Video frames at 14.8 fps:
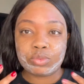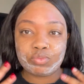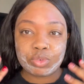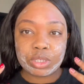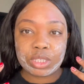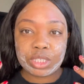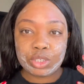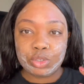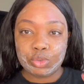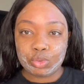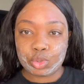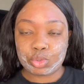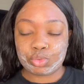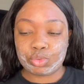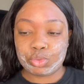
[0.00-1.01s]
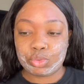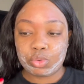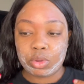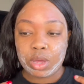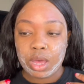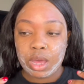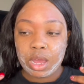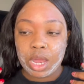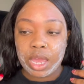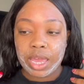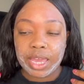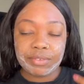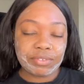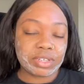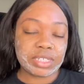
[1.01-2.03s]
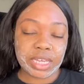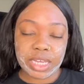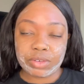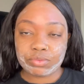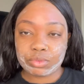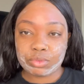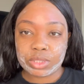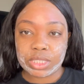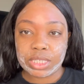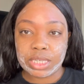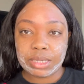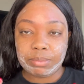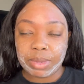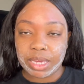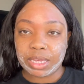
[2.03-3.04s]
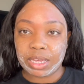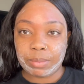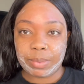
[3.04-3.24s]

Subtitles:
really neutral, everyday routine makeup.